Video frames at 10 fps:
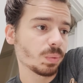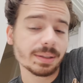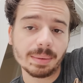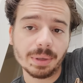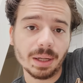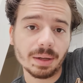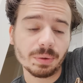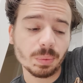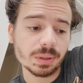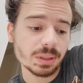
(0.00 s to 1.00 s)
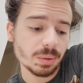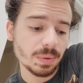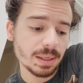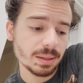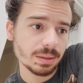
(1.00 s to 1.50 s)
thumbnail every once in a
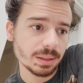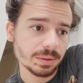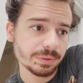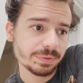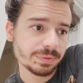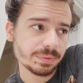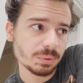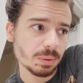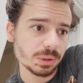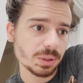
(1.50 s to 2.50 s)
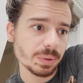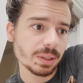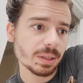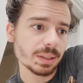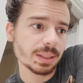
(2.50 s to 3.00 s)
while of what was going
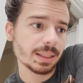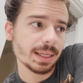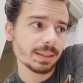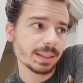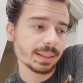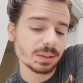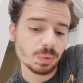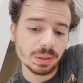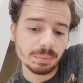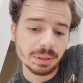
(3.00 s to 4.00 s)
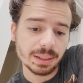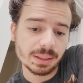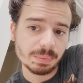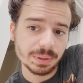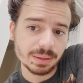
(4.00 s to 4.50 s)
on in that like 20 minutes,
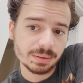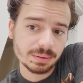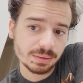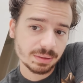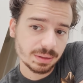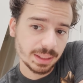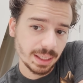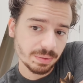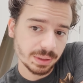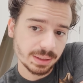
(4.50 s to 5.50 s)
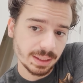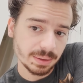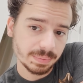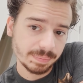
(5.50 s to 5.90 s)
but can't really tell.